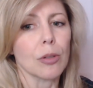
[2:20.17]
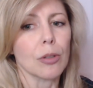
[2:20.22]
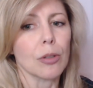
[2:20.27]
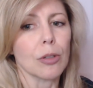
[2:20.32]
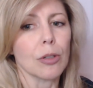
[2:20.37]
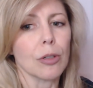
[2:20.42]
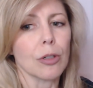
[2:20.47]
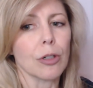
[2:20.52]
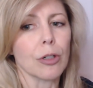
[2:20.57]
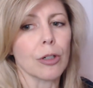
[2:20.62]

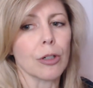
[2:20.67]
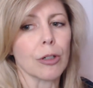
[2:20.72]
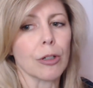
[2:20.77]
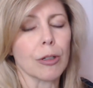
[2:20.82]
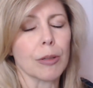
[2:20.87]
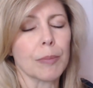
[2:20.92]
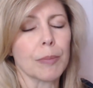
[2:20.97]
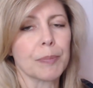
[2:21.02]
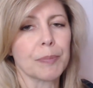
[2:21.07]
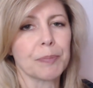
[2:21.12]
Er
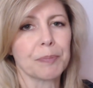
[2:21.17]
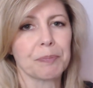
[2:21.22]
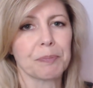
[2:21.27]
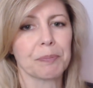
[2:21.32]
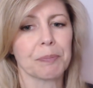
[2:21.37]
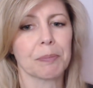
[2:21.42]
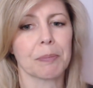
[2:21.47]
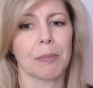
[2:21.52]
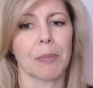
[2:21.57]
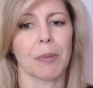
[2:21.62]

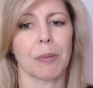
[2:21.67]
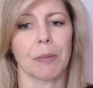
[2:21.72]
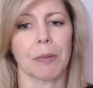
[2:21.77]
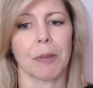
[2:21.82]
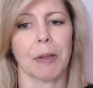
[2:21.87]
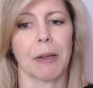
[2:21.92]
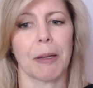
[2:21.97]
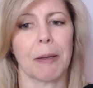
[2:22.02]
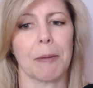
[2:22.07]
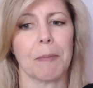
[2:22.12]

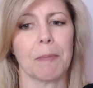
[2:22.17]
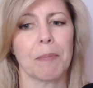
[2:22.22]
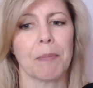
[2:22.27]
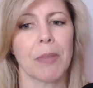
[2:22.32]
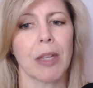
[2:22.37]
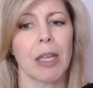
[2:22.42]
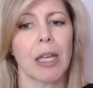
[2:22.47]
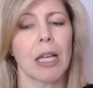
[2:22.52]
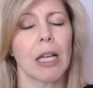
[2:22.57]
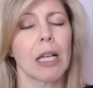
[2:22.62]
okay?
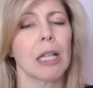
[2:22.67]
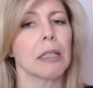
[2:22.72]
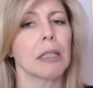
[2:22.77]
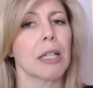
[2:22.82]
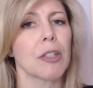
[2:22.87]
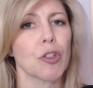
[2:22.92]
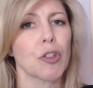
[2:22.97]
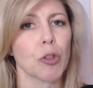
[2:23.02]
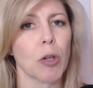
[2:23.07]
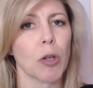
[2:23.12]
Let's try